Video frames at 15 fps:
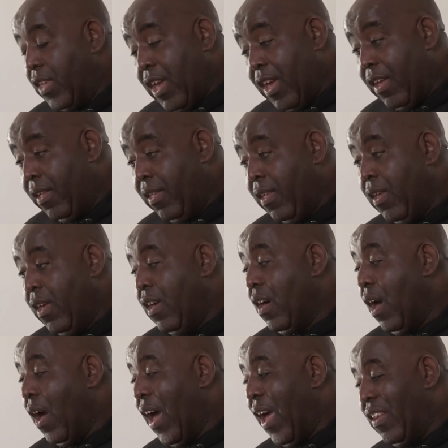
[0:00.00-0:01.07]
Yeah,
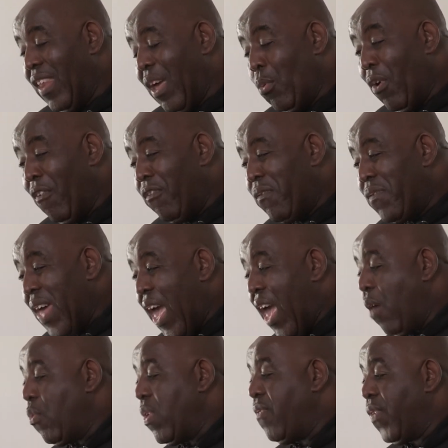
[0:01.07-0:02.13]
and they were
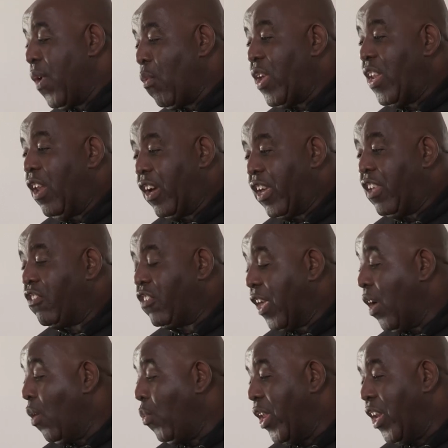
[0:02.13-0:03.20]
very, very lucky to
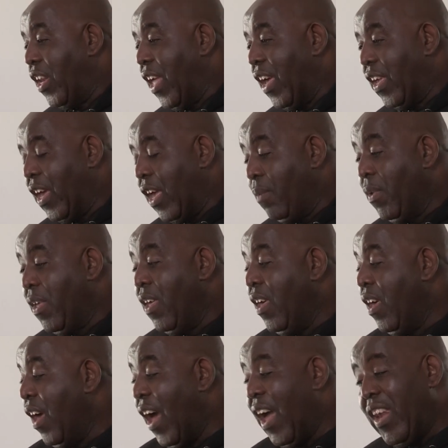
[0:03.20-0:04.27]
get a win in that game.
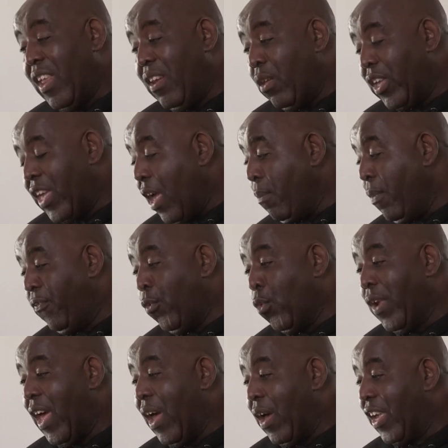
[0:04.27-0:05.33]
And then the game
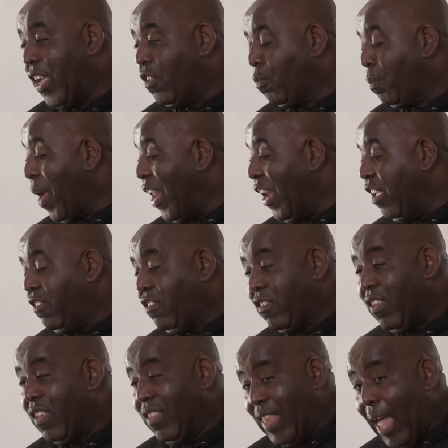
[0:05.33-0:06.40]
before that against
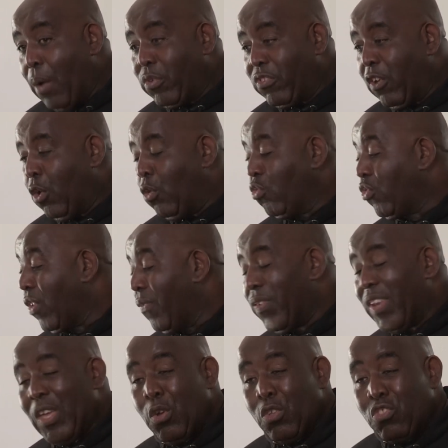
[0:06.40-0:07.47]
Palace, that was at Old
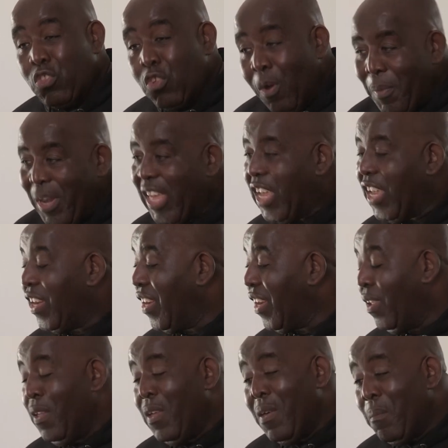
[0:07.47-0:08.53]
Trafford. They got dominated
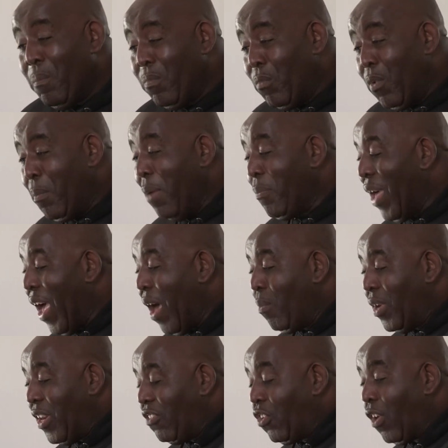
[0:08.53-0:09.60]
in. Remember how
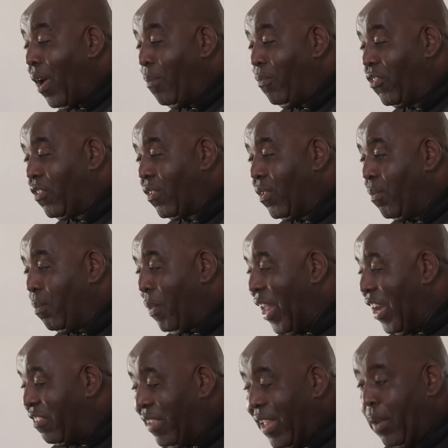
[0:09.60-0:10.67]
many times
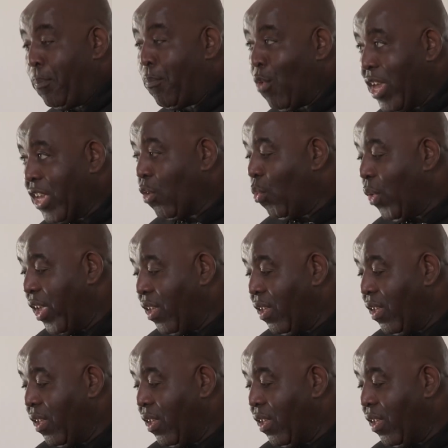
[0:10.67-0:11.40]
Palace had a breakaway?